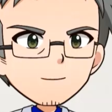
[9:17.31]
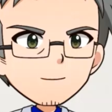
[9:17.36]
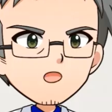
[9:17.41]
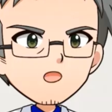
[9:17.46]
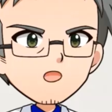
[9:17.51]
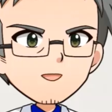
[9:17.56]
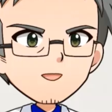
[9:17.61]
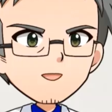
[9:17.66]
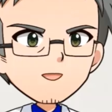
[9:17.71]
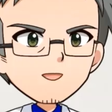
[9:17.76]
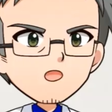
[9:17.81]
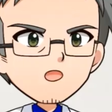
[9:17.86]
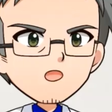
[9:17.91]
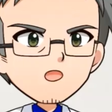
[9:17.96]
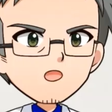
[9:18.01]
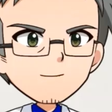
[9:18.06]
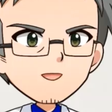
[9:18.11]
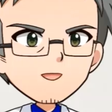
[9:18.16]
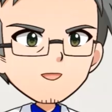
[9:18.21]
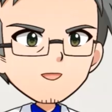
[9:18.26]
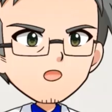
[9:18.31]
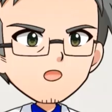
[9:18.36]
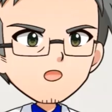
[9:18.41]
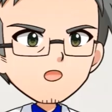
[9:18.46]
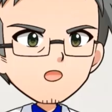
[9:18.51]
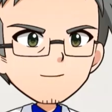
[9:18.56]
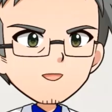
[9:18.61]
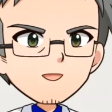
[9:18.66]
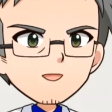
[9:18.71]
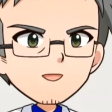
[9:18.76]
These days it's
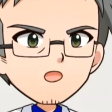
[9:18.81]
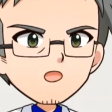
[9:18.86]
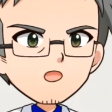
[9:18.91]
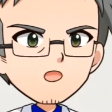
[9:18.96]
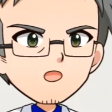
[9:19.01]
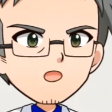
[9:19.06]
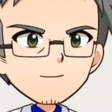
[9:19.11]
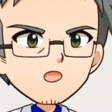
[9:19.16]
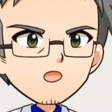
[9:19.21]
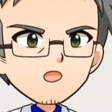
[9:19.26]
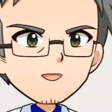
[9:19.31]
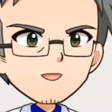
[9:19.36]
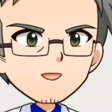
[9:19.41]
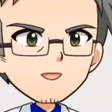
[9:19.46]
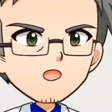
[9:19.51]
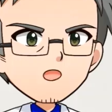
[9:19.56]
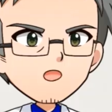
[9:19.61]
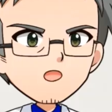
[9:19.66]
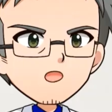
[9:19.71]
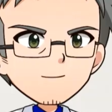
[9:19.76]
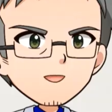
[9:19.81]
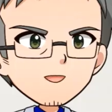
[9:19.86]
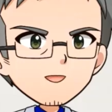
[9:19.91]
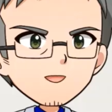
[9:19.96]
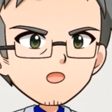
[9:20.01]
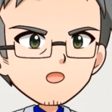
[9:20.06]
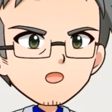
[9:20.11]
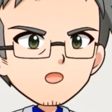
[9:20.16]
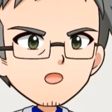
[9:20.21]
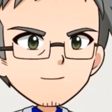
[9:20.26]
essential that the machine be
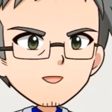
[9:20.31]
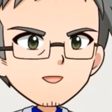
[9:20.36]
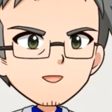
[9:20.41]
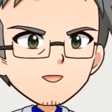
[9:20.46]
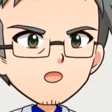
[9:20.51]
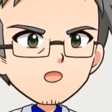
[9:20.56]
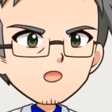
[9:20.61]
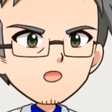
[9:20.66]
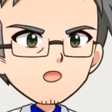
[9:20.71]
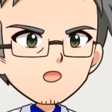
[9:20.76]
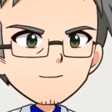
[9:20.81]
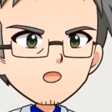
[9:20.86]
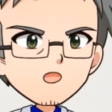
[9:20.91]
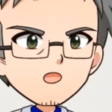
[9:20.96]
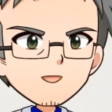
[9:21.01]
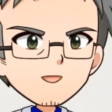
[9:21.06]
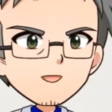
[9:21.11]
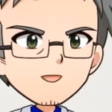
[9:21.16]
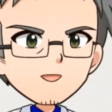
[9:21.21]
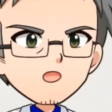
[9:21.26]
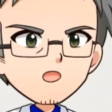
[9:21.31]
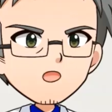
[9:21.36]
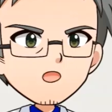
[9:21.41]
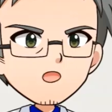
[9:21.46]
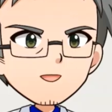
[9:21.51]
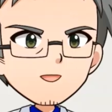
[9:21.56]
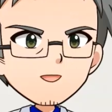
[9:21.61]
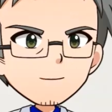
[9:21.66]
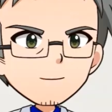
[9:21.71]
friendly to the environment too.